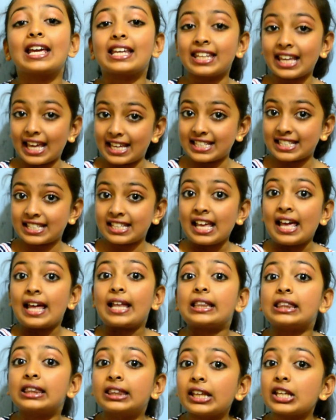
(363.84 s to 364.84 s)
Yes,
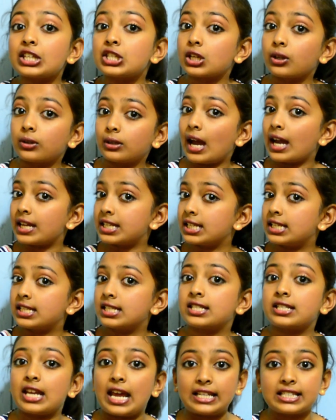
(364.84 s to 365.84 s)
this United
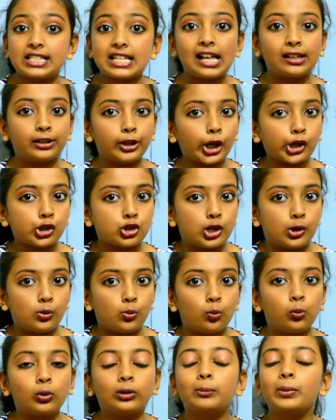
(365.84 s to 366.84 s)
States election
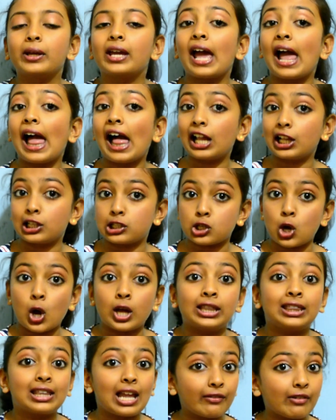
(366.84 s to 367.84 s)
will be held
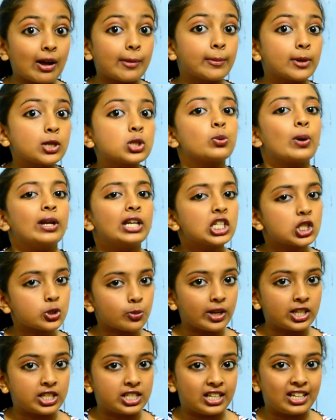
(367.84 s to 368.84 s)
on November twenty
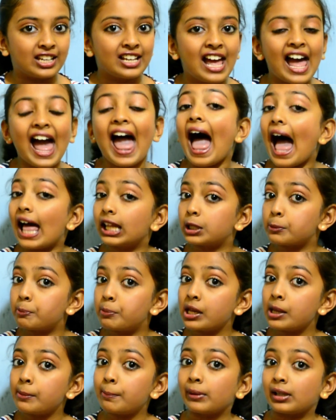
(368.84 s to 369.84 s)
twenty, and the
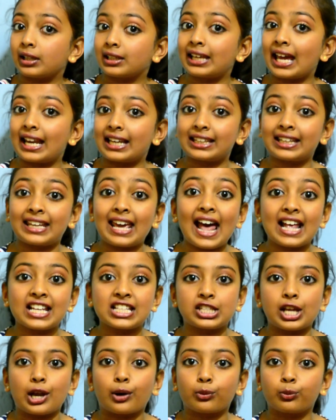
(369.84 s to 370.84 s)
people can
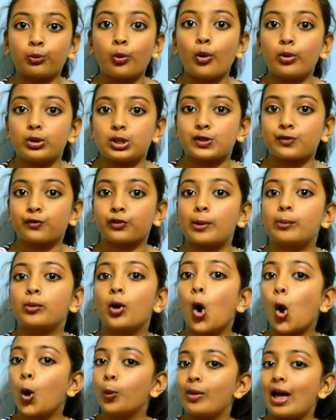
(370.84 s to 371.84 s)
cast their votes from
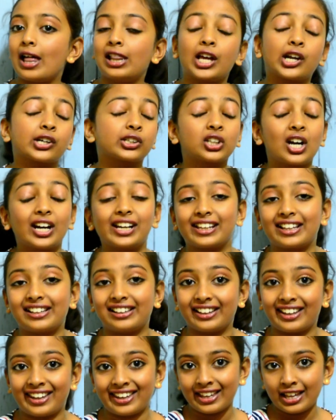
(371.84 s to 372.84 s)
home
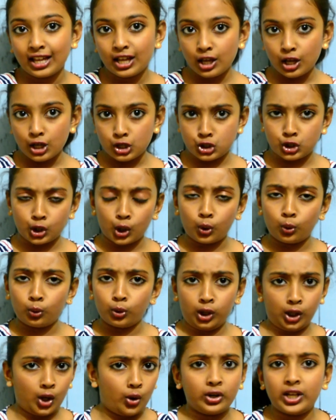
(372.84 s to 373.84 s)
electronically, so
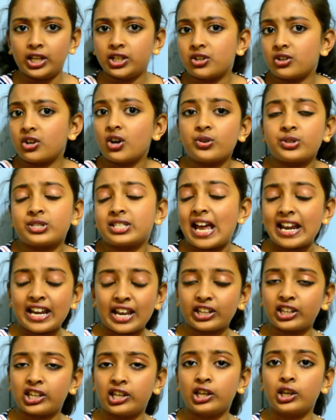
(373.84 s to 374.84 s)
no need to go stand
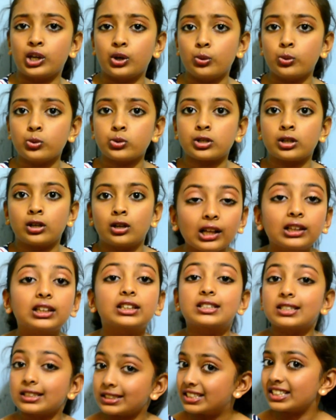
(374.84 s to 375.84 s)
in queues. The
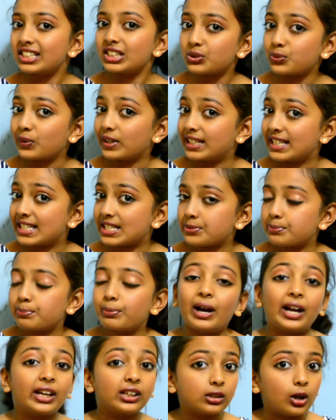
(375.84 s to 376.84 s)
thirteenth one is
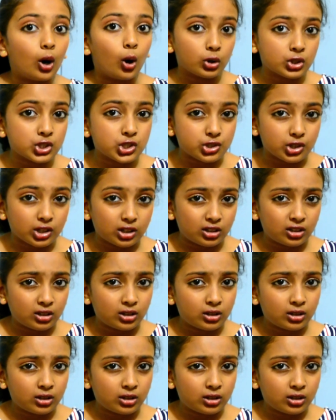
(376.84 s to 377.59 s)
buying oxygen.